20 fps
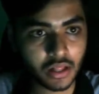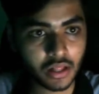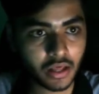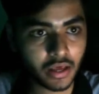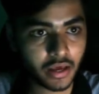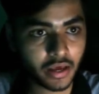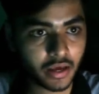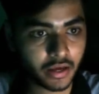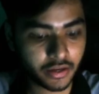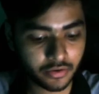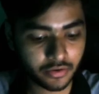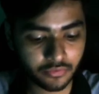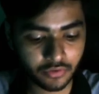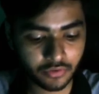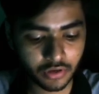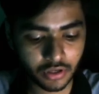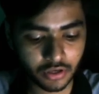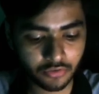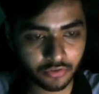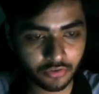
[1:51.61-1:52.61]
And
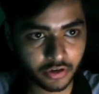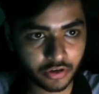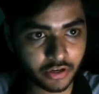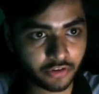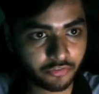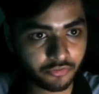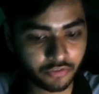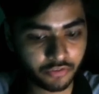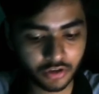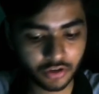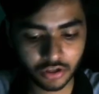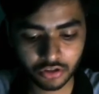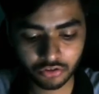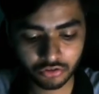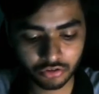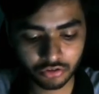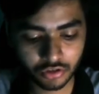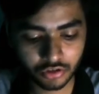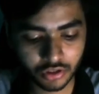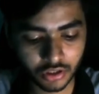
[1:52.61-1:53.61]
we'll give a
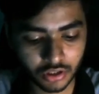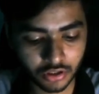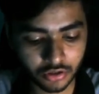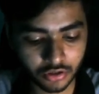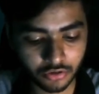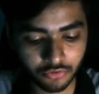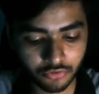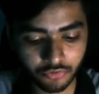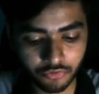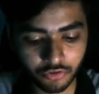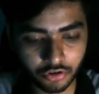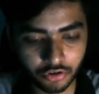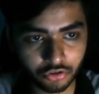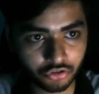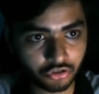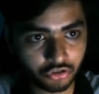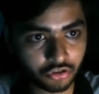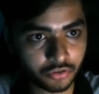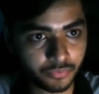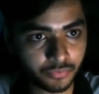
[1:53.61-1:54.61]
definition of
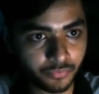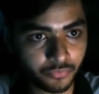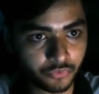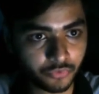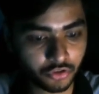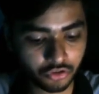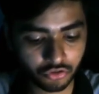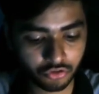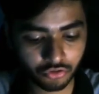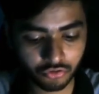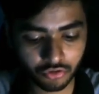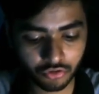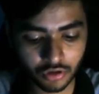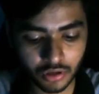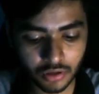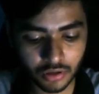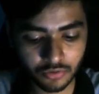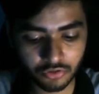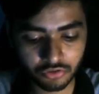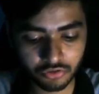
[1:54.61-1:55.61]
function which
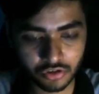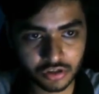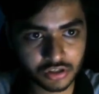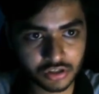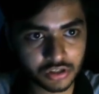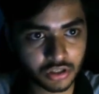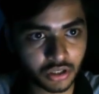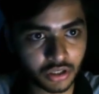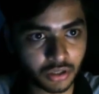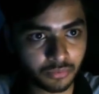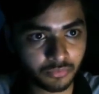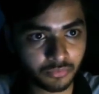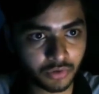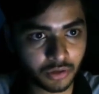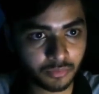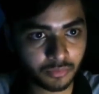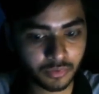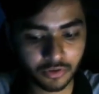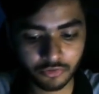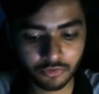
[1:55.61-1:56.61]
is name will
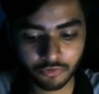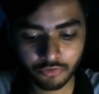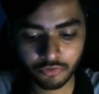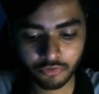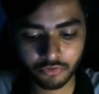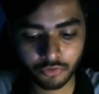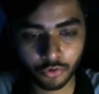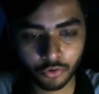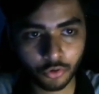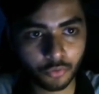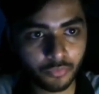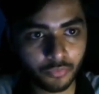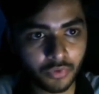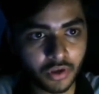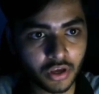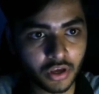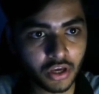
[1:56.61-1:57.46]
be home.